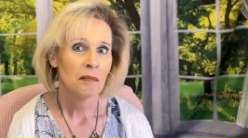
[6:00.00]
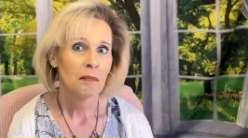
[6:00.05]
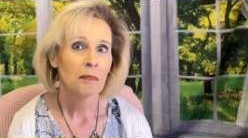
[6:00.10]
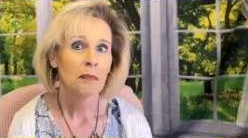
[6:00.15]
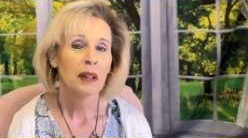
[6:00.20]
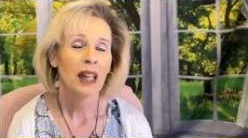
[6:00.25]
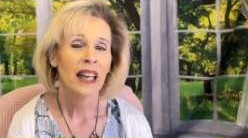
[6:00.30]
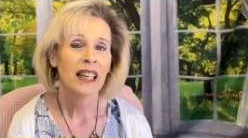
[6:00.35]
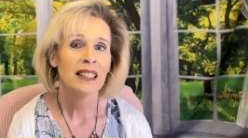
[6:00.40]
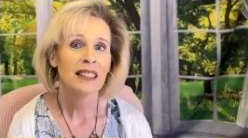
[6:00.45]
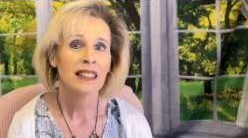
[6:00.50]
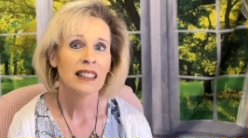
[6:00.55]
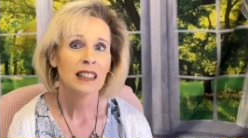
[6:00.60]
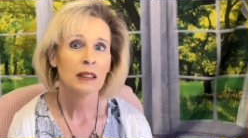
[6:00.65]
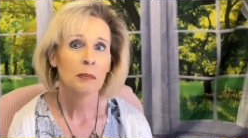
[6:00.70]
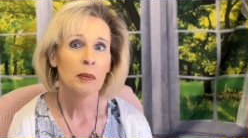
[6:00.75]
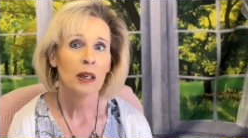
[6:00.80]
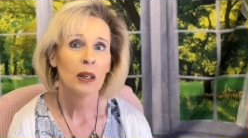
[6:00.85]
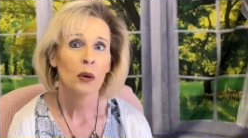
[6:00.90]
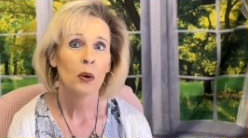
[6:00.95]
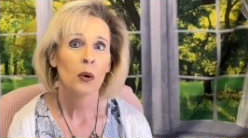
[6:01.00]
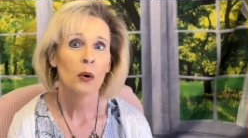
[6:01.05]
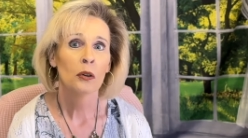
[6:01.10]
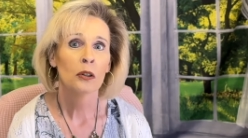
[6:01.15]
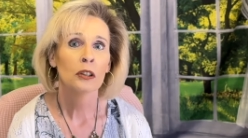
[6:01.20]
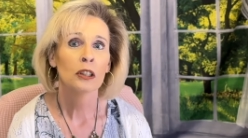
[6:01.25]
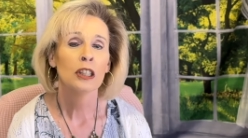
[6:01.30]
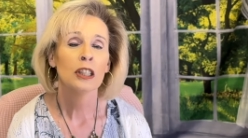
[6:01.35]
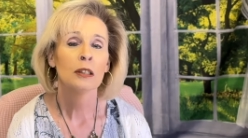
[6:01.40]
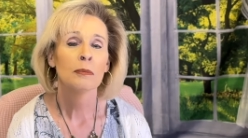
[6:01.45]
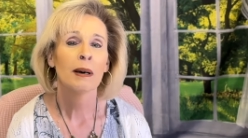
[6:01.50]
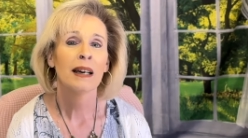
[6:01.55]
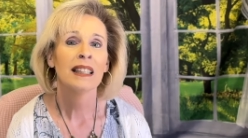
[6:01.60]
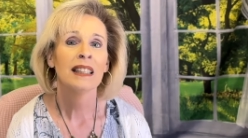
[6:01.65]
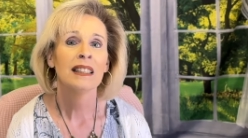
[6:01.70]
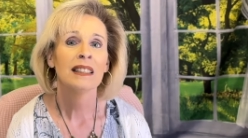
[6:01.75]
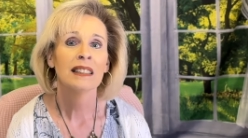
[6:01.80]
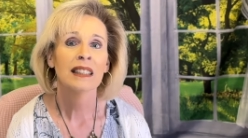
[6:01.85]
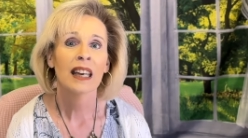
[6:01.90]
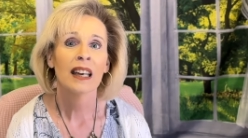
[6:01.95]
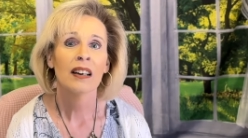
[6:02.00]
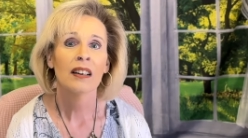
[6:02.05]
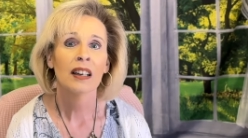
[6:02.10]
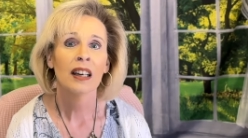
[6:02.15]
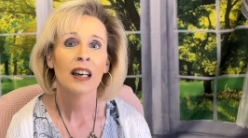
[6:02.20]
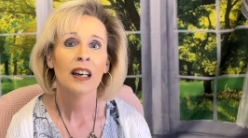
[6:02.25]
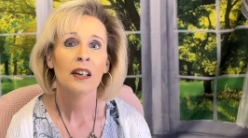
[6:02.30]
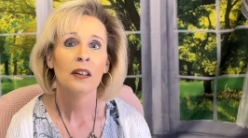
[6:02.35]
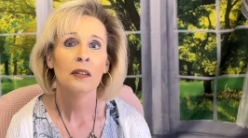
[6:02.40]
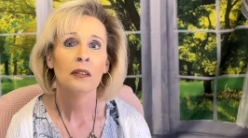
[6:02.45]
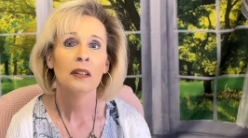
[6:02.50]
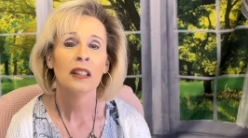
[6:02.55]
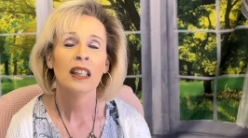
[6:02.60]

place this big order, use my discount code,